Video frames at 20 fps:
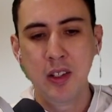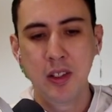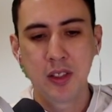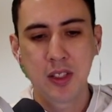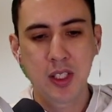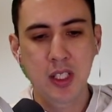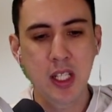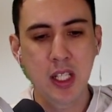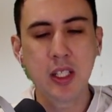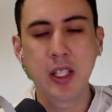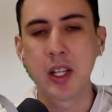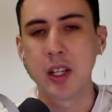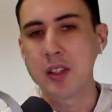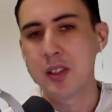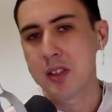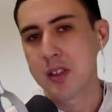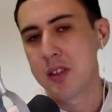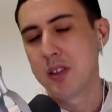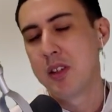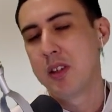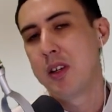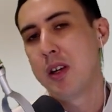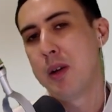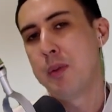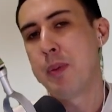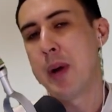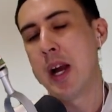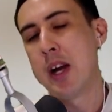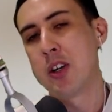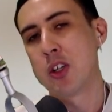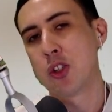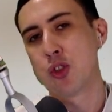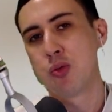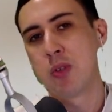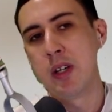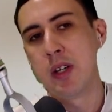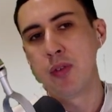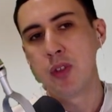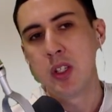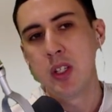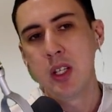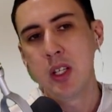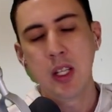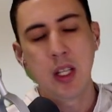Steelix in Paradox Rift